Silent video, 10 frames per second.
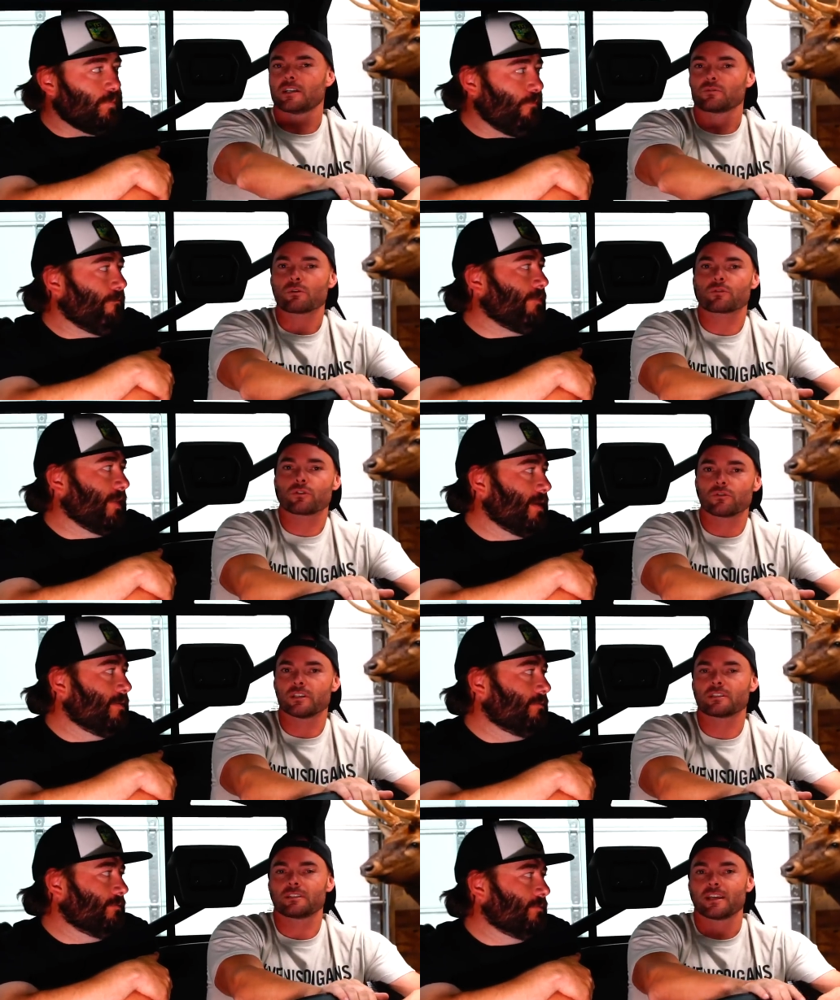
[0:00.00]
Speaker 1: That's why we're throwing
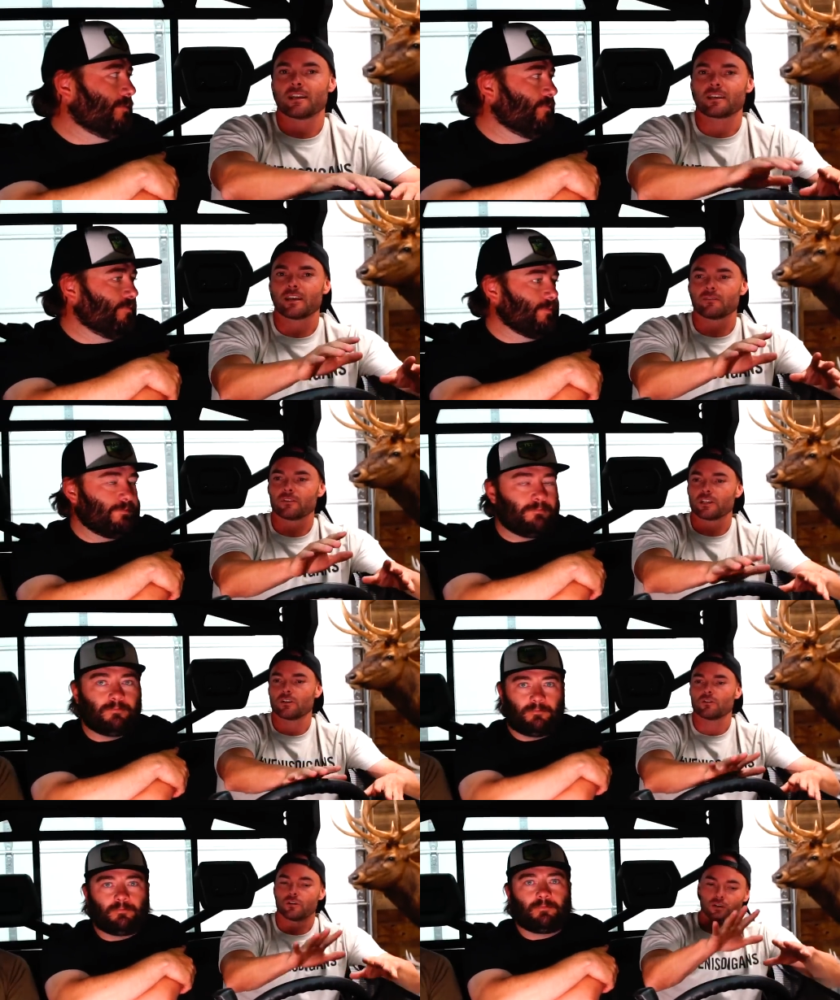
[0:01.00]
this dedicated
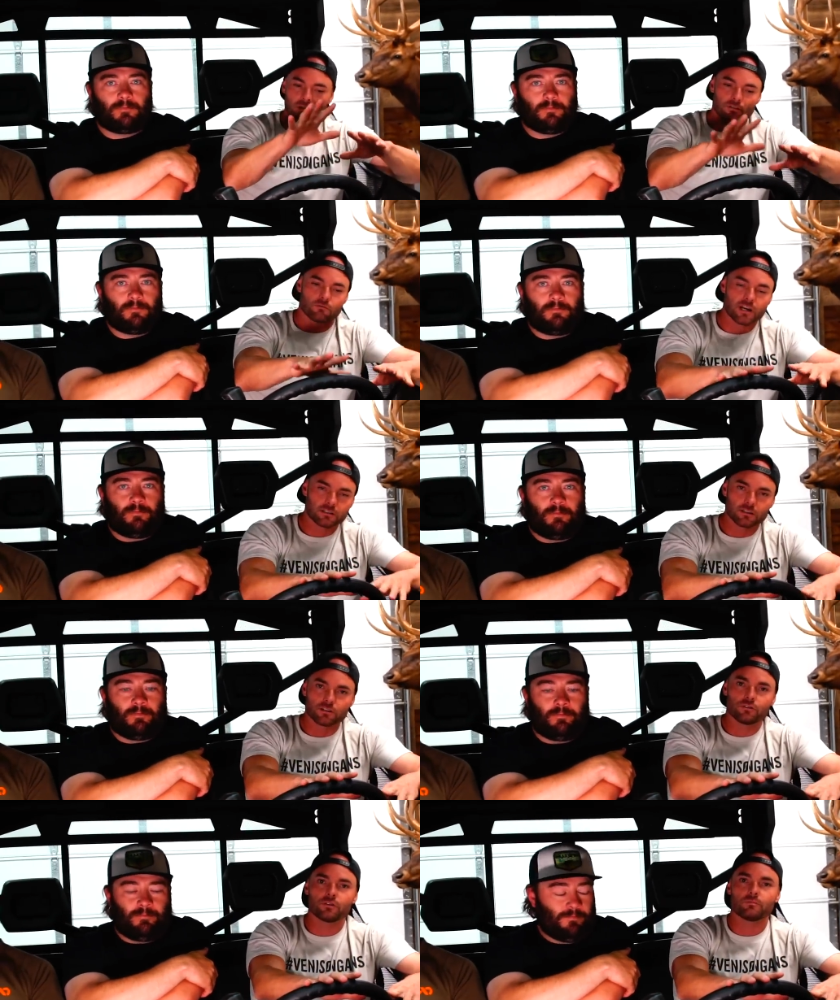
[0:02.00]
video right to the
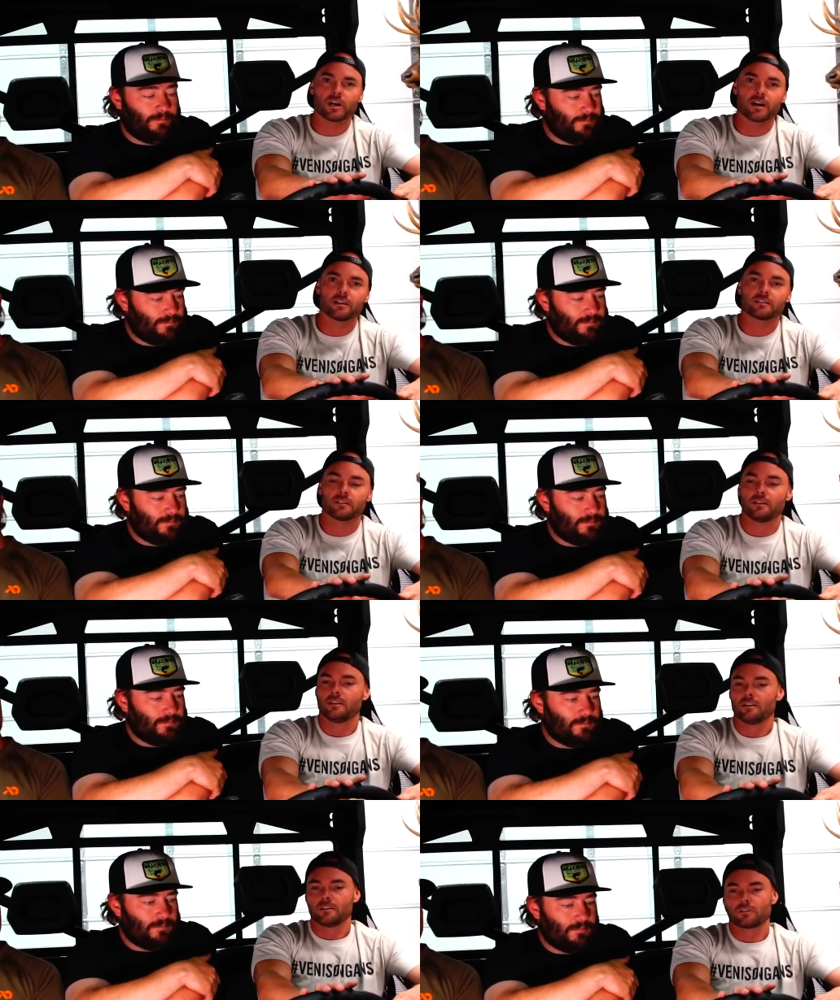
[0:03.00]
YouTube guys.
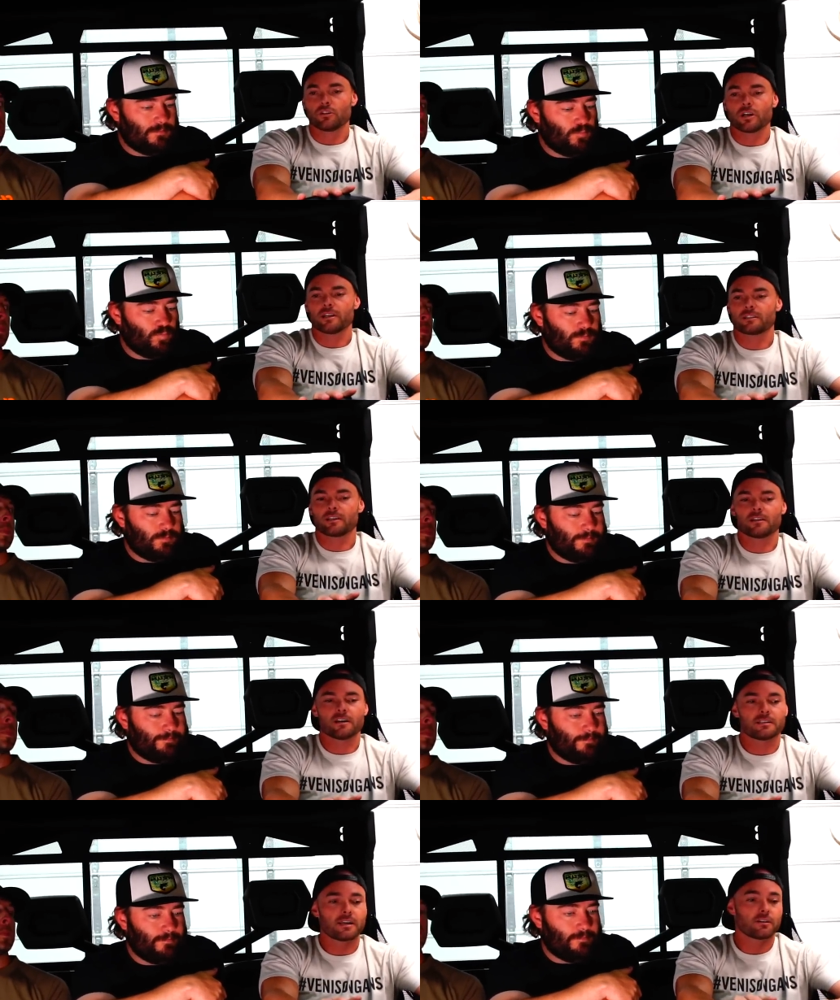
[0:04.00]
So you guys can
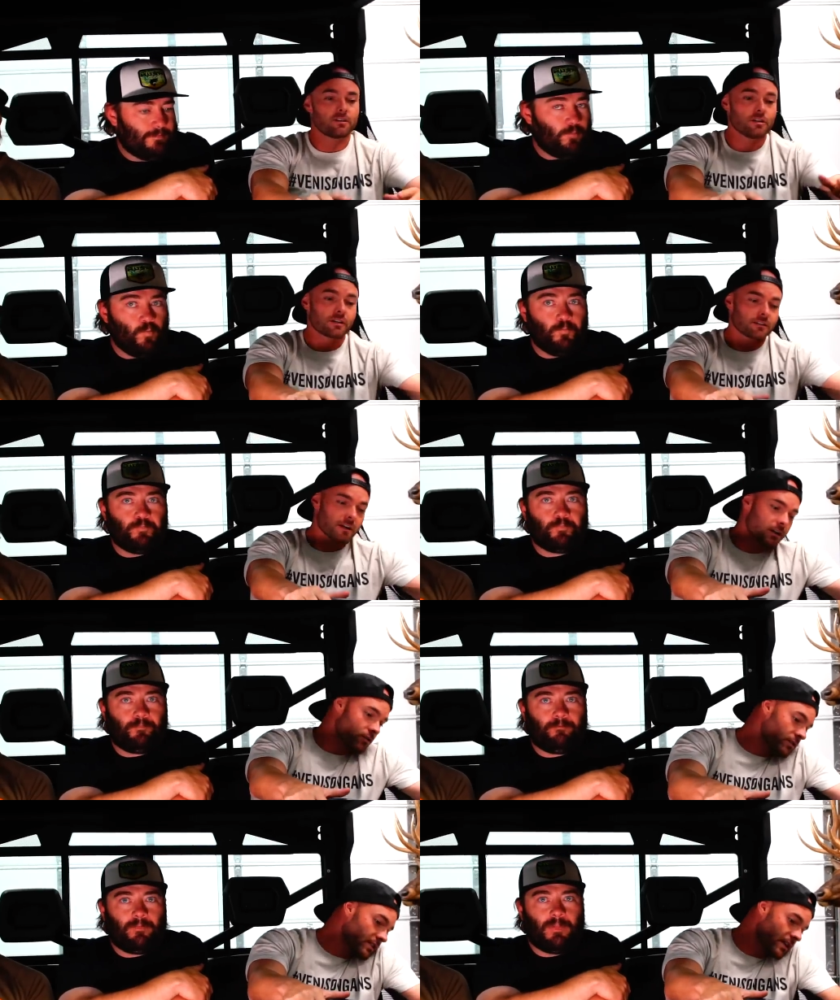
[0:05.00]
uh, take a look, not
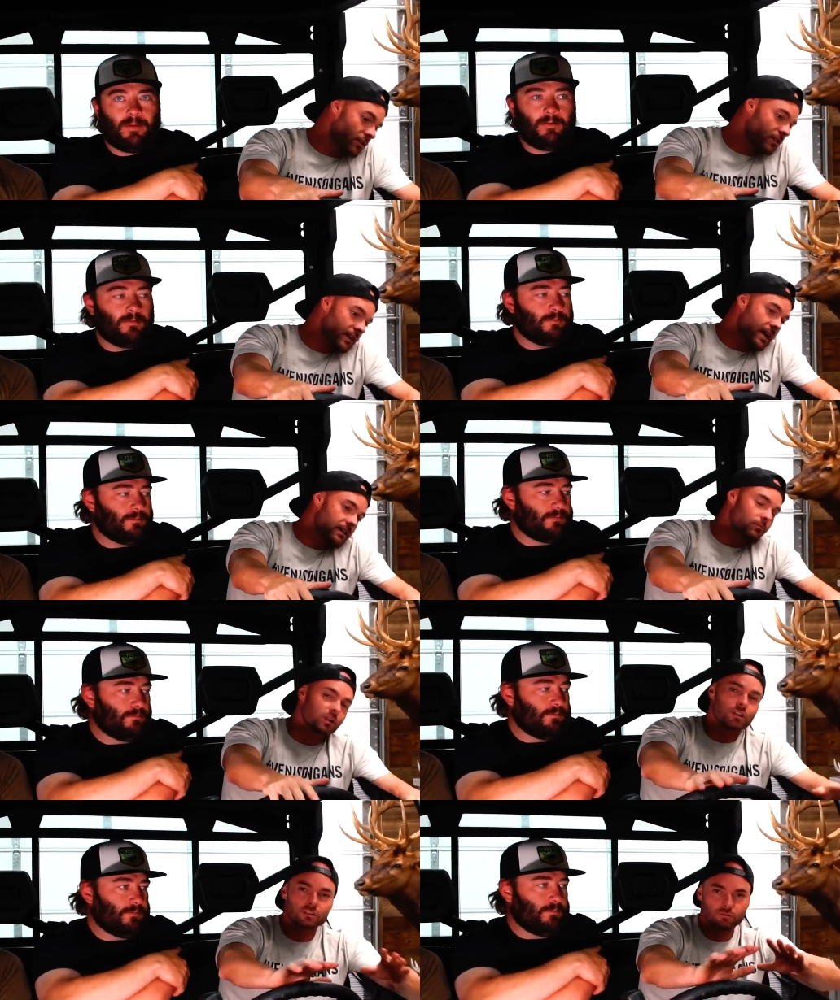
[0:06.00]
only take a look at it,
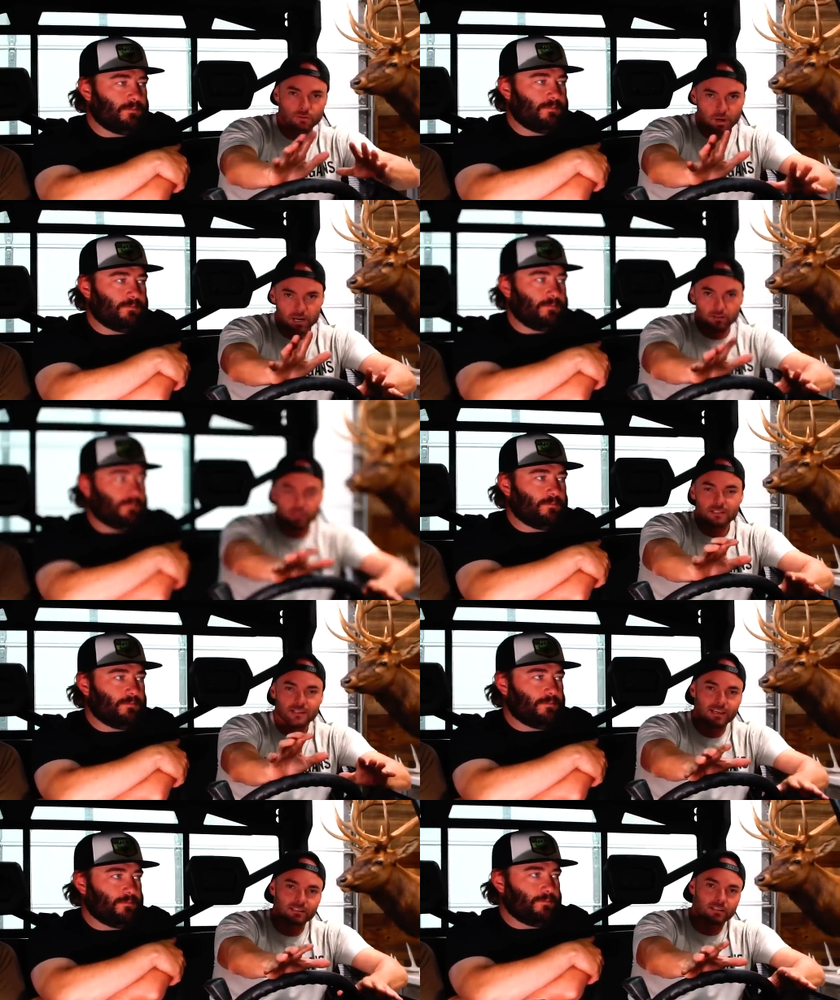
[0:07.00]
but just a reminder that
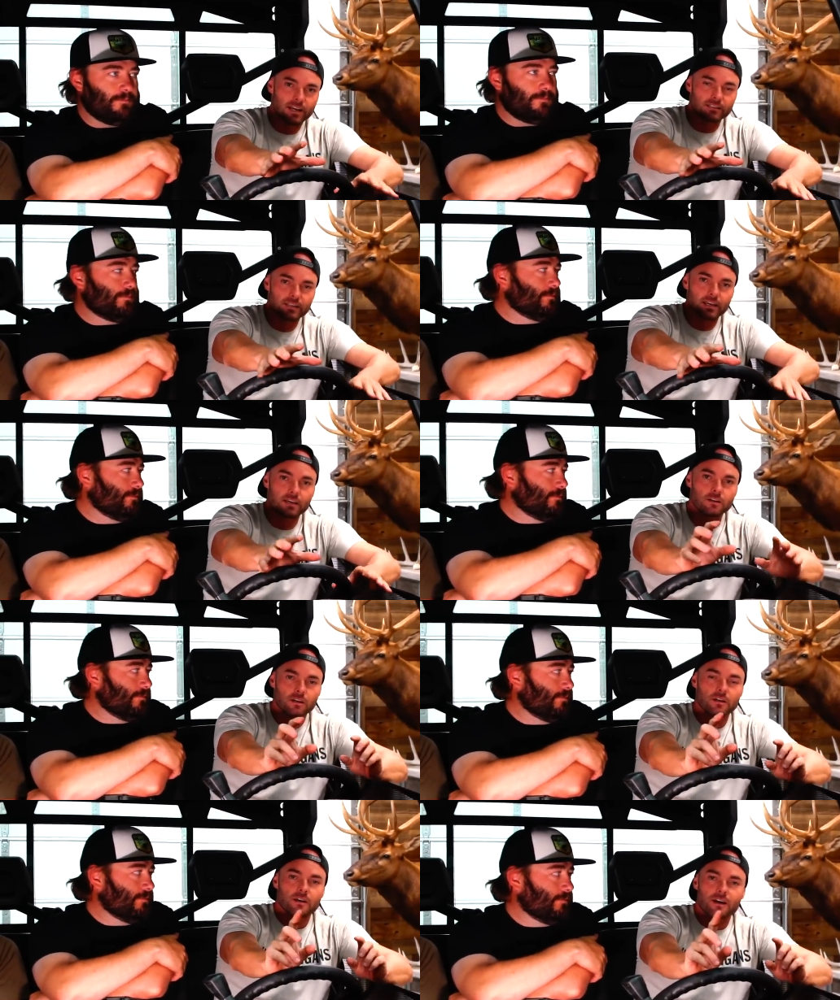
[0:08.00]
today's last day,
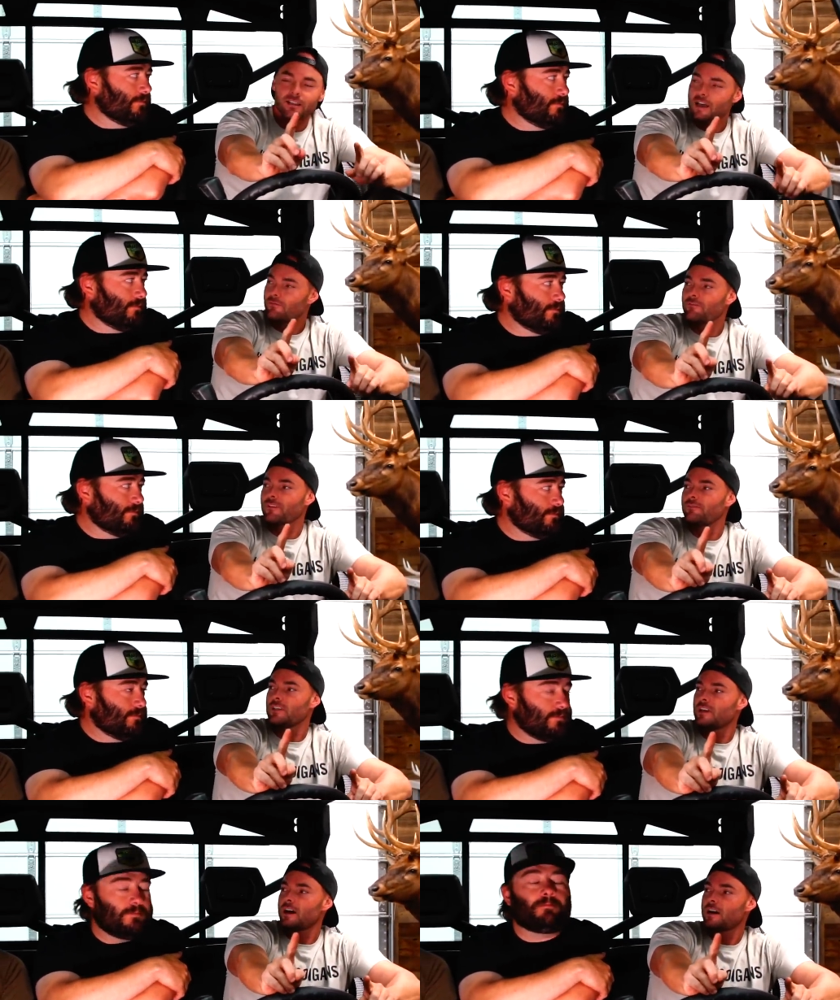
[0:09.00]
eleven
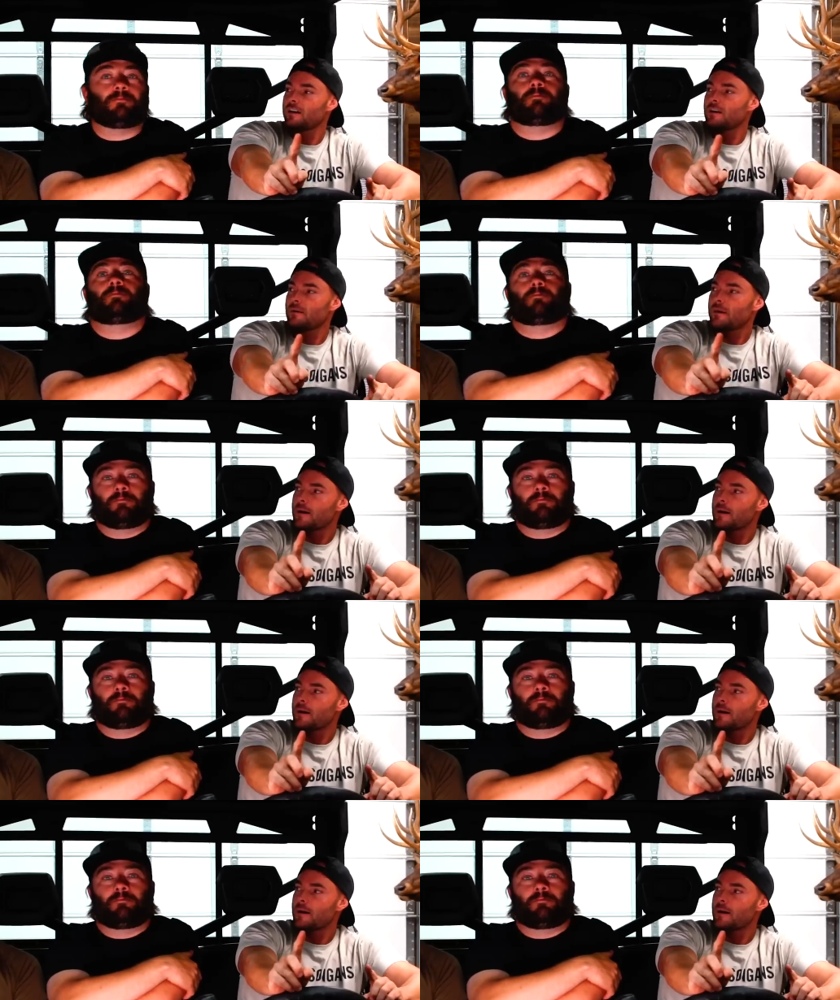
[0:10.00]
fifty-nine